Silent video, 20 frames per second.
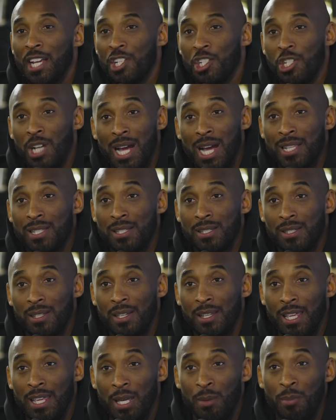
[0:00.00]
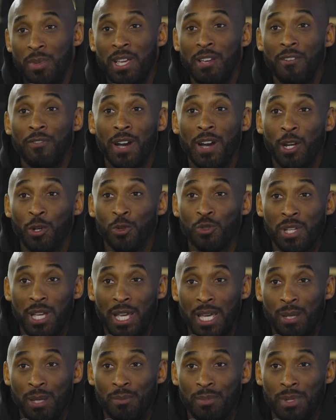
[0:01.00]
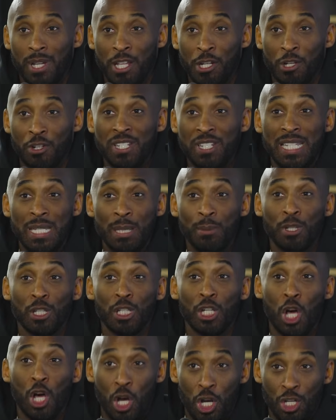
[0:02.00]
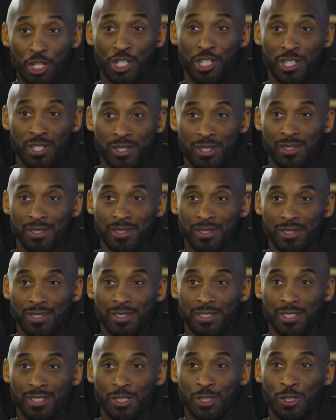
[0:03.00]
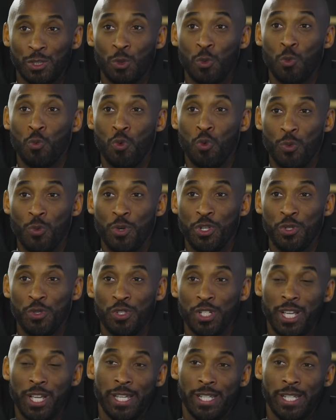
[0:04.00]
shots in an NBA Finals game and their team lost, what would you say?